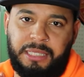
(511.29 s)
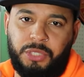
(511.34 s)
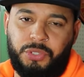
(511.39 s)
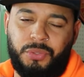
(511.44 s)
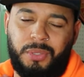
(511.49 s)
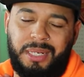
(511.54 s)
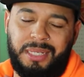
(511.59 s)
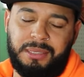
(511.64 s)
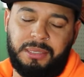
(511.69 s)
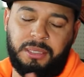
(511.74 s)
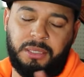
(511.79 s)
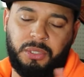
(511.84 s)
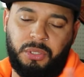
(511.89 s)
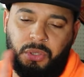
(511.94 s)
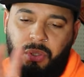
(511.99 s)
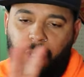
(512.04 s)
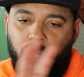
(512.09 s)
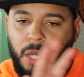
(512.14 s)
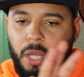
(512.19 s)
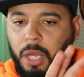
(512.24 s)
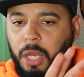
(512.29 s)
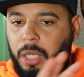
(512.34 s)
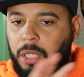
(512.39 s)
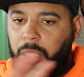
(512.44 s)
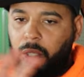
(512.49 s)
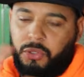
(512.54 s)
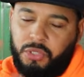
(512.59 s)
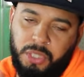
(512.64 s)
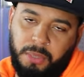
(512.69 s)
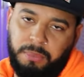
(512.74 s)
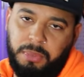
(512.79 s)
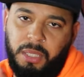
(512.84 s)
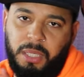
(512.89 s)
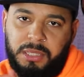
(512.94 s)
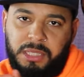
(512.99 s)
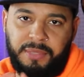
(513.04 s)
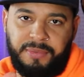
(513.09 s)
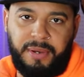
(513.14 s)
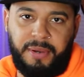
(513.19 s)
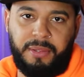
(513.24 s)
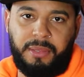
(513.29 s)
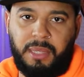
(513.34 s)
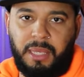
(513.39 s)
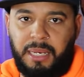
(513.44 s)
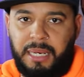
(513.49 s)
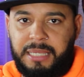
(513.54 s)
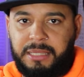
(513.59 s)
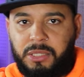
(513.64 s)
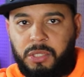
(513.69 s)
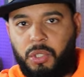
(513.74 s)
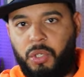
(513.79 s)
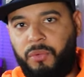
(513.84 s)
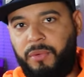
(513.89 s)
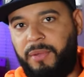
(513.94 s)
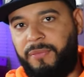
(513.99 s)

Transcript: Get you a nice little close-up looks of everything, nice little